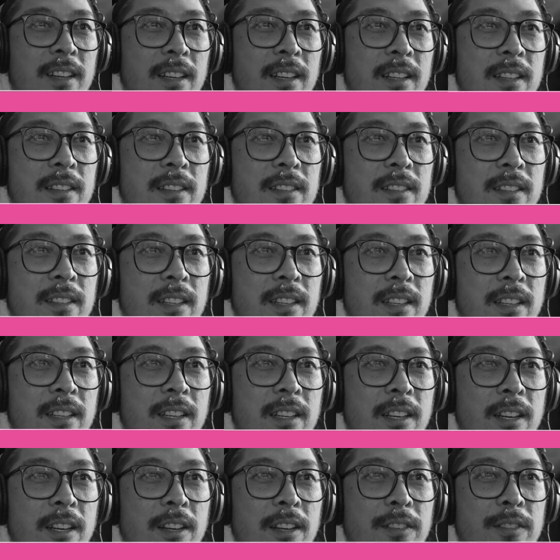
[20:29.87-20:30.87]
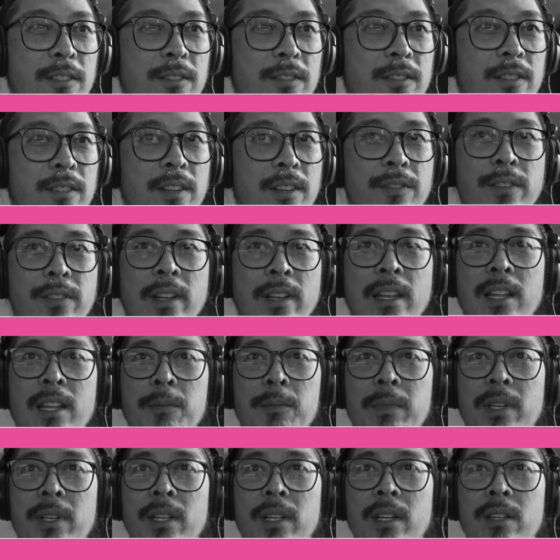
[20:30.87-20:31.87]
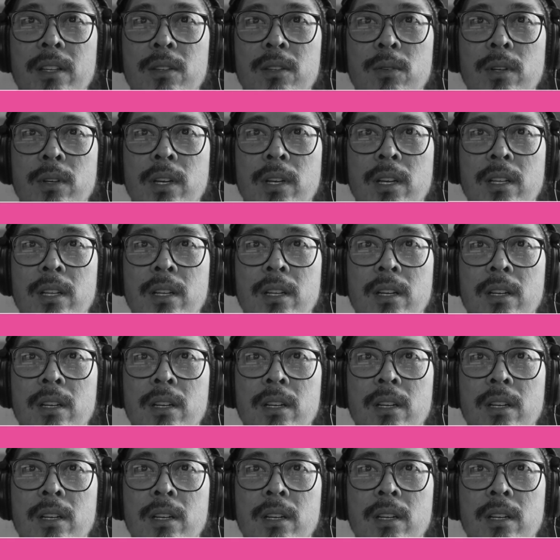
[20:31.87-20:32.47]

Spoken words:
let's see here if it let me get into it.